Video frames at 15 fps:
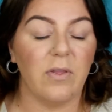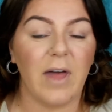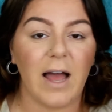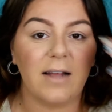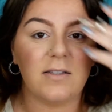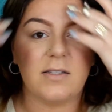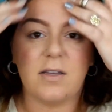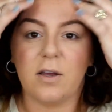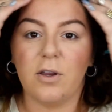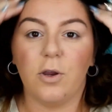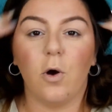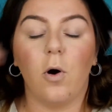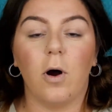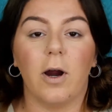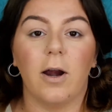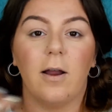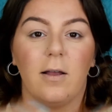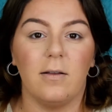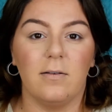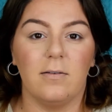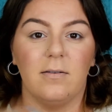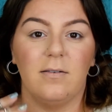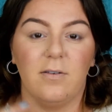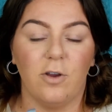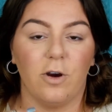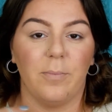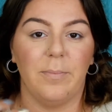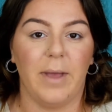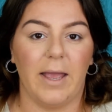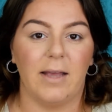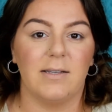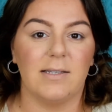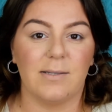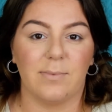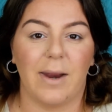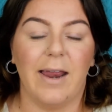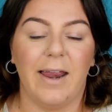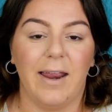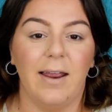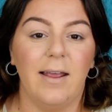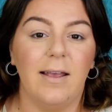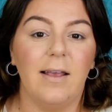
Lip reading: that's your base, right?